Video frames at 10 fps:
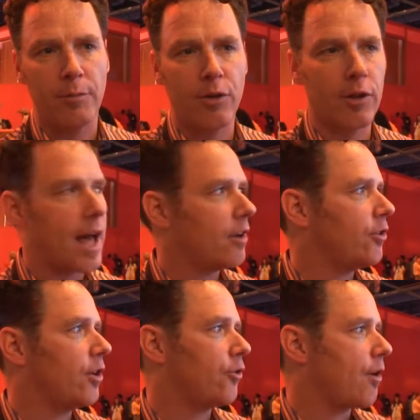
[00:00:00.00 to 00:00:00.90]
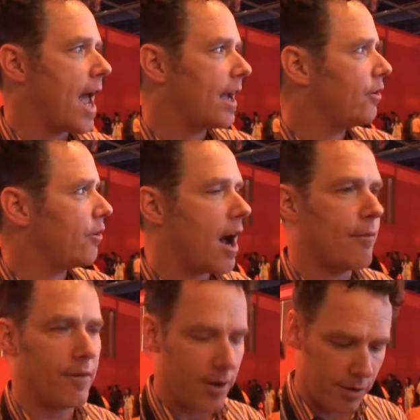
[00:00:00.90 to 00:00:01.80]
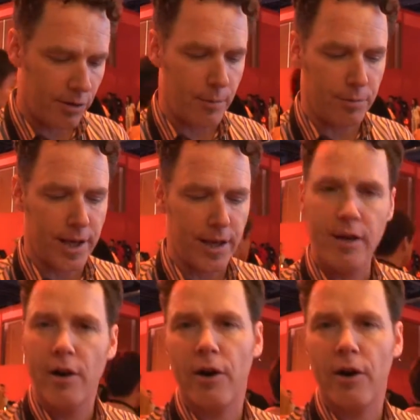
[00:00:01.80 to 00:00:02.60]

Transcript: Just allows you to drag and drop very simply.